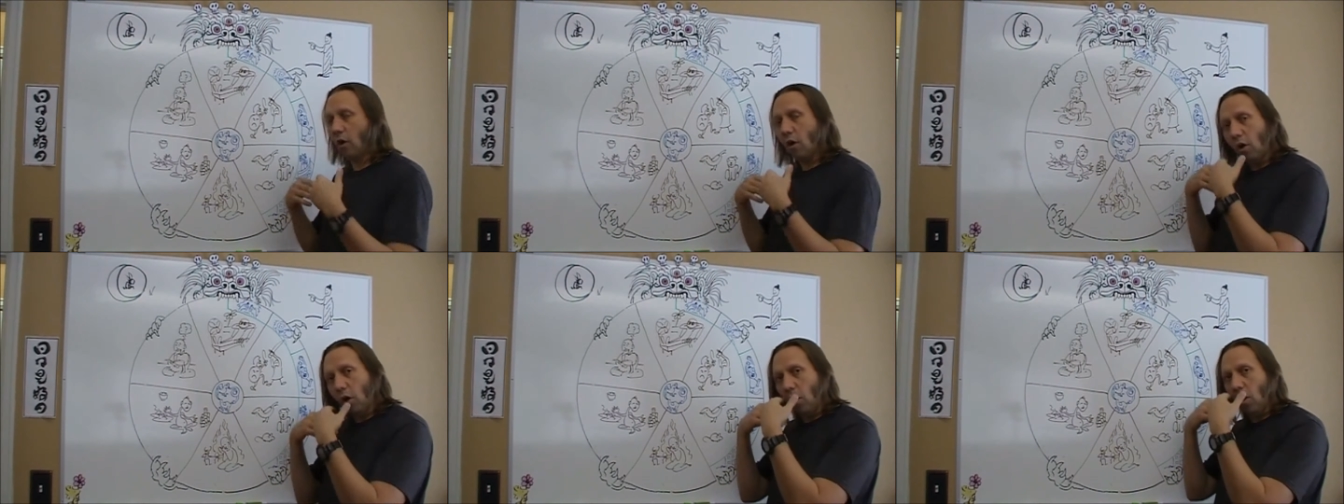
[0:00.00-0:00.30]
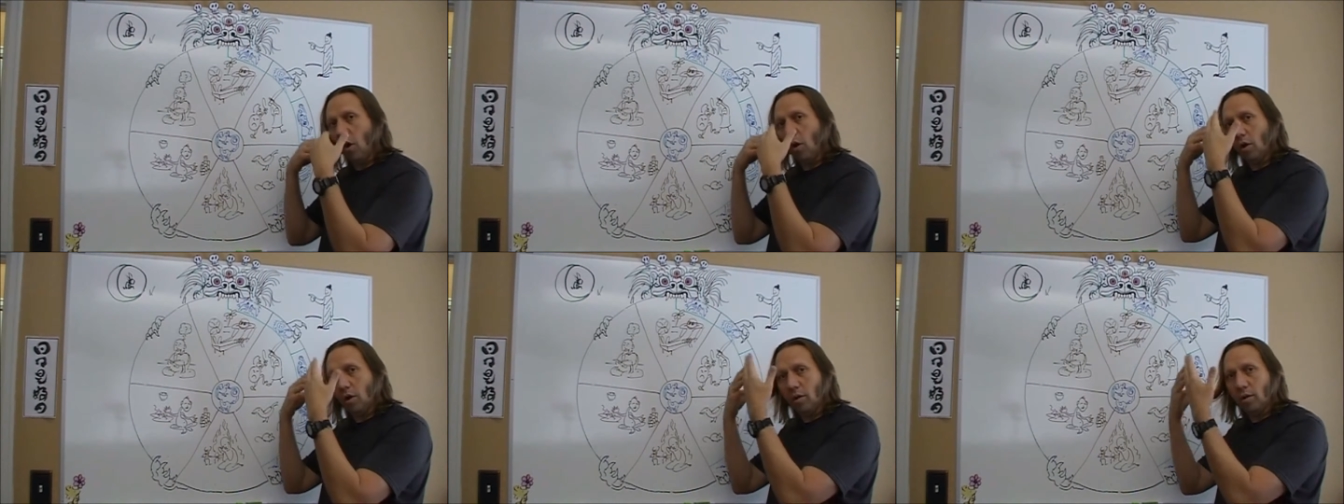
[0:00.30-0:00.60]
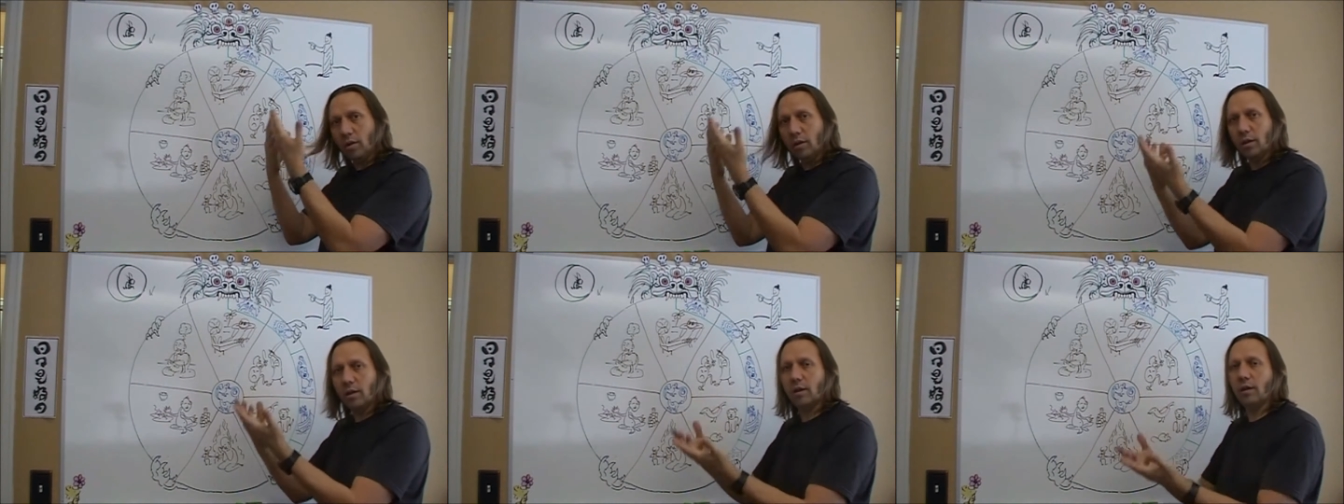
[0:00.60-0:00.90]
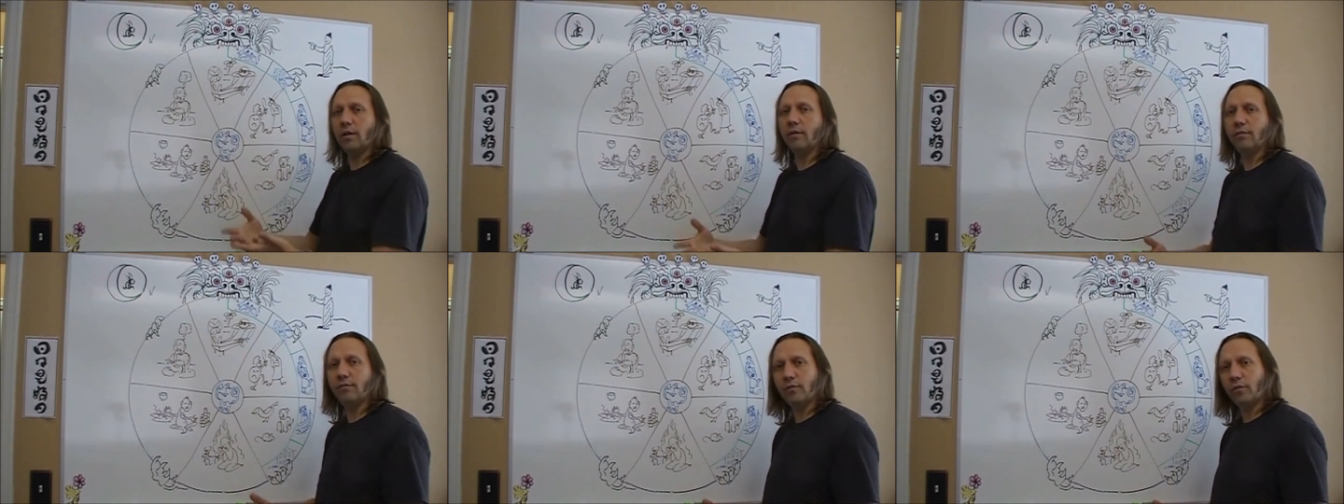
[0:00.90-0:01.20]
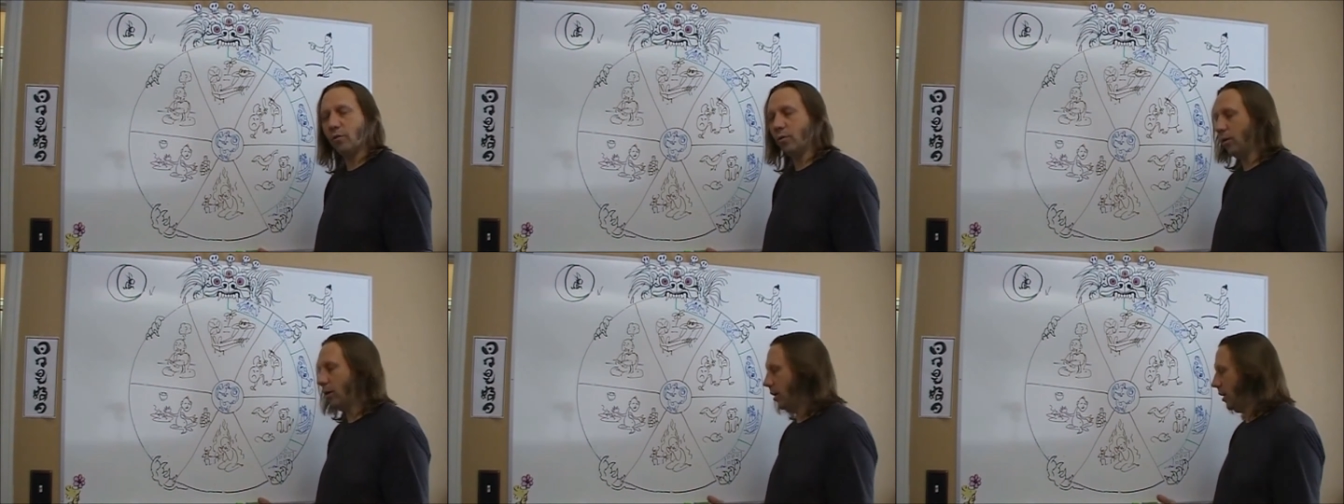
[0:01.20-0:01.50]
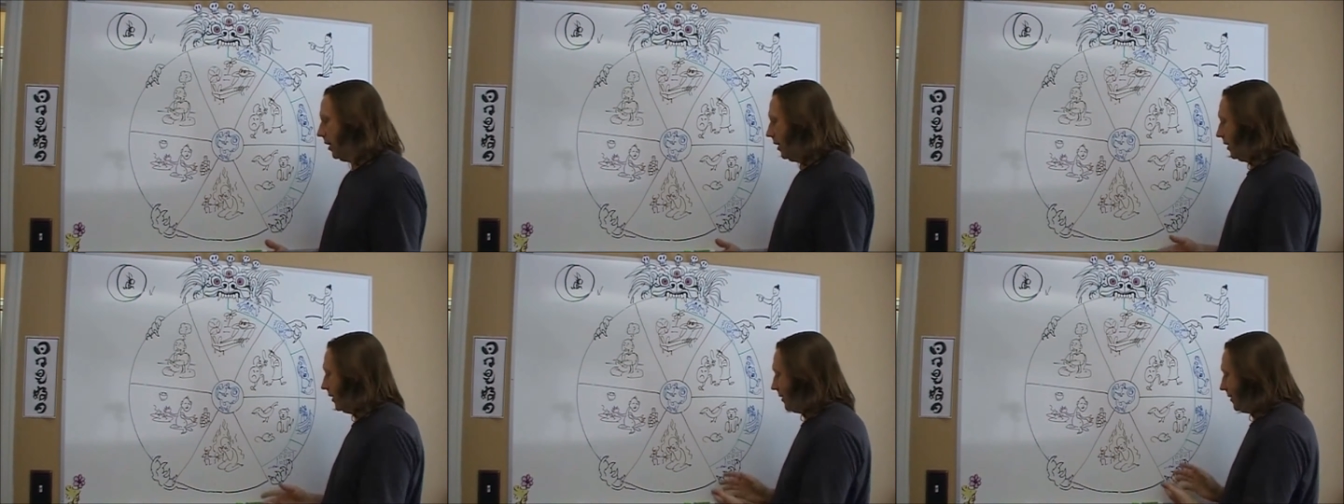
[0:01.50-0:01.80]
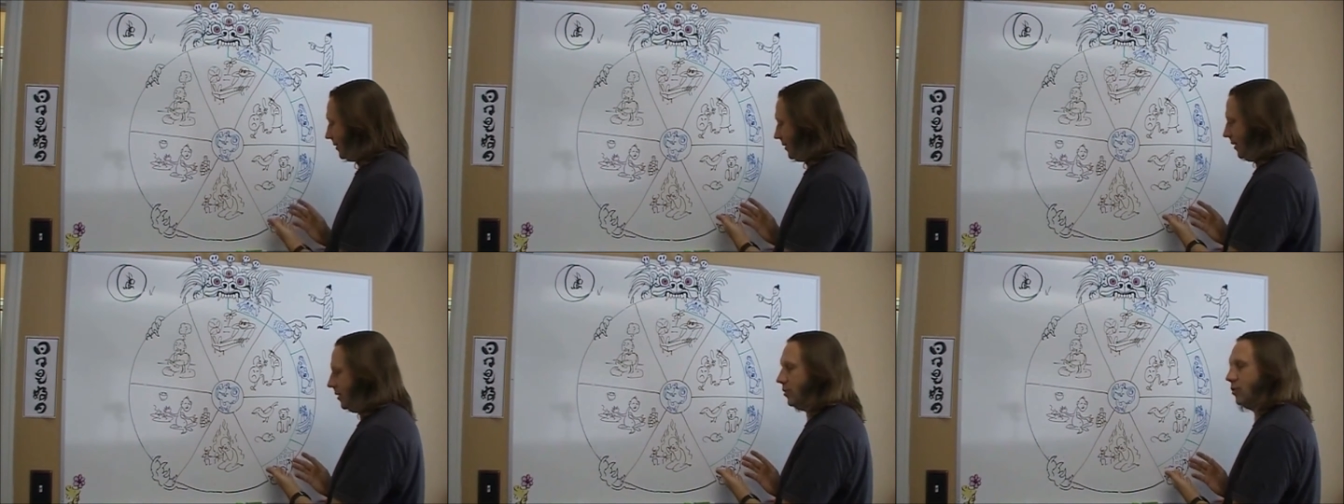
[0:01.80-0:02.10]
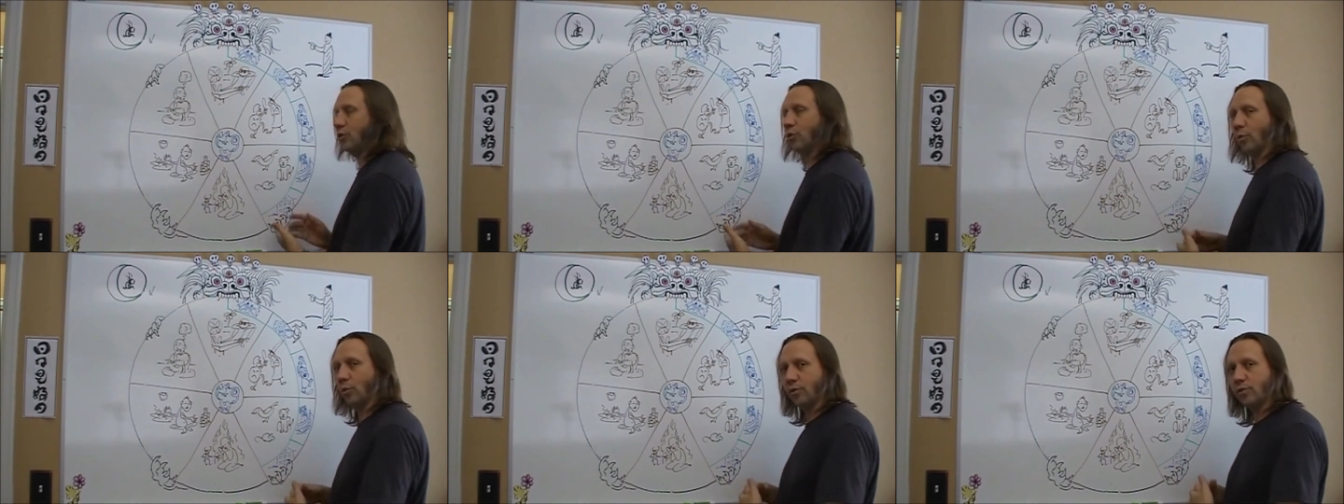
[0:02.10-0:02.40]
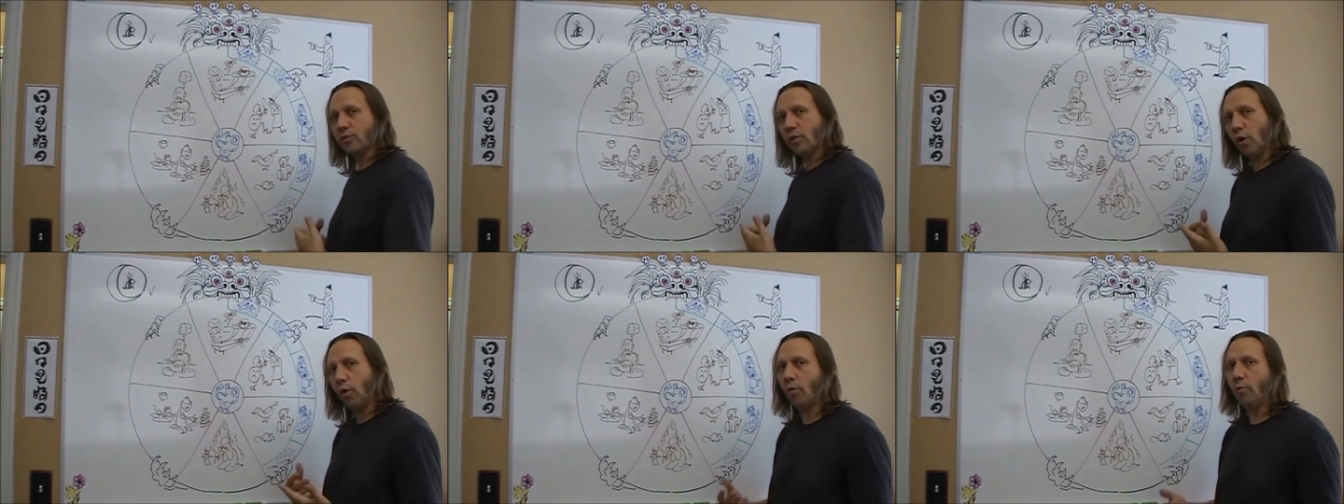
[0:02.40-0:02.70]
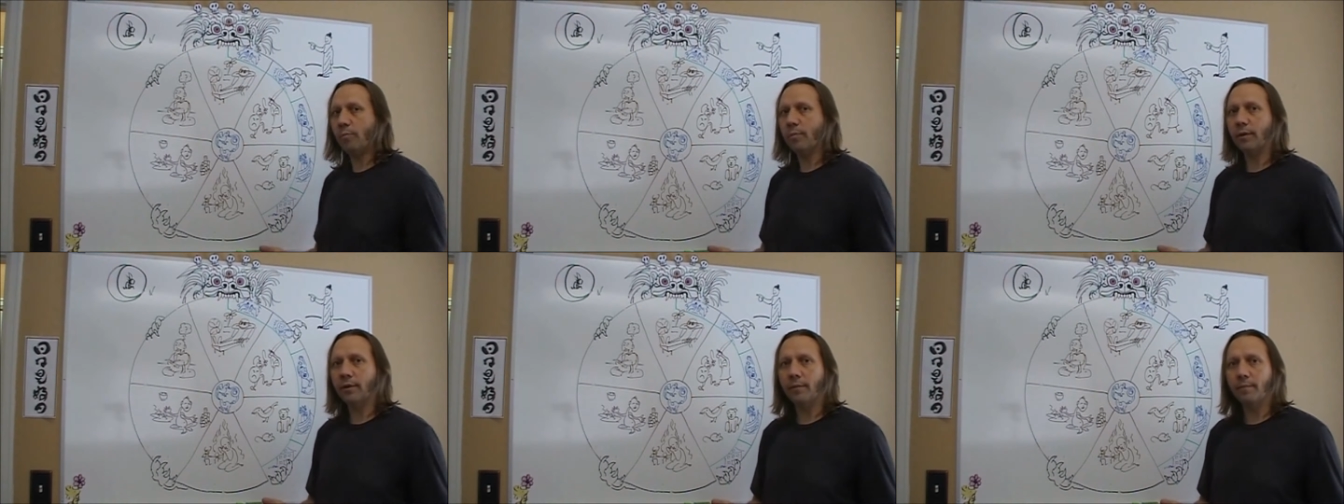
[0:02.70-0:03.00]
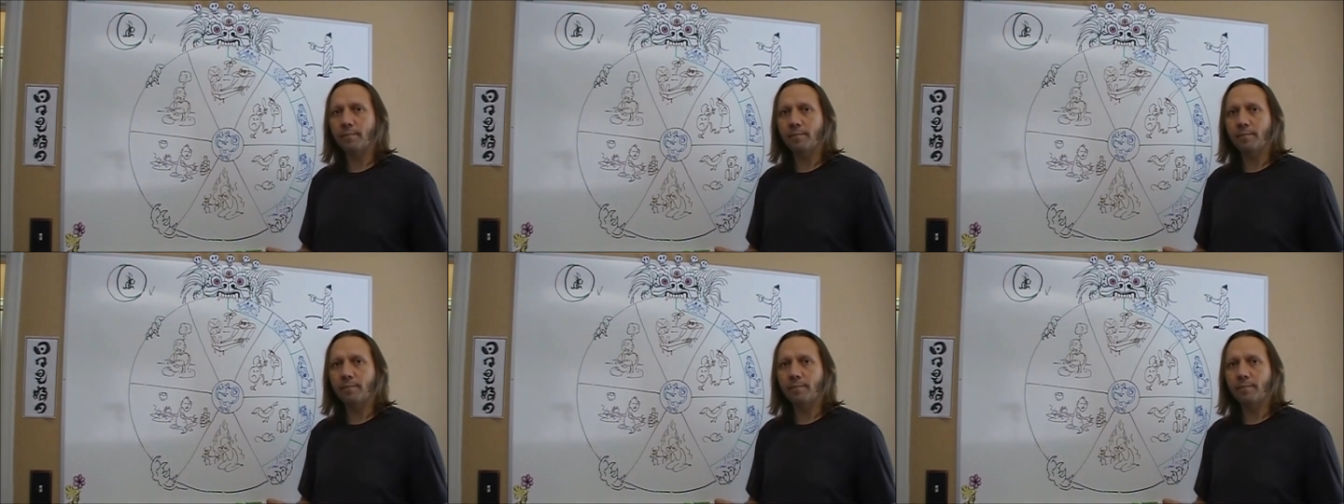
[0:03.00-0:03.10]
all of your sense doors open.